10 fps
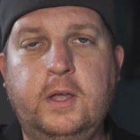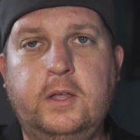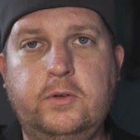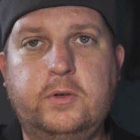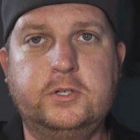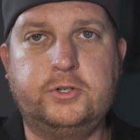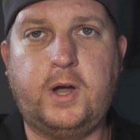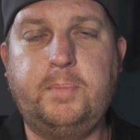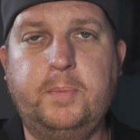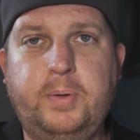You can
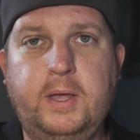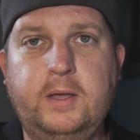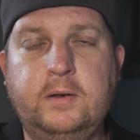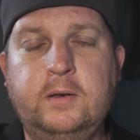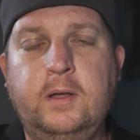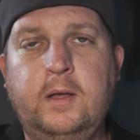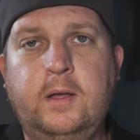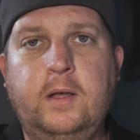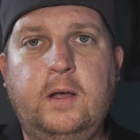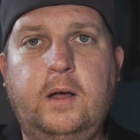drop a pin
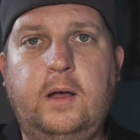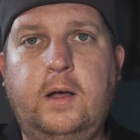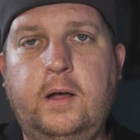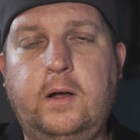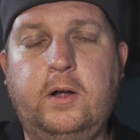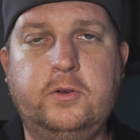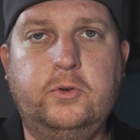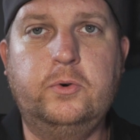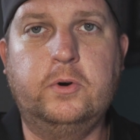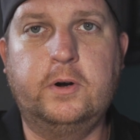on
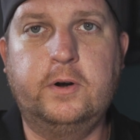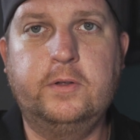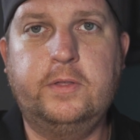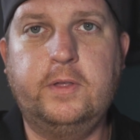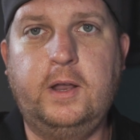Google Earth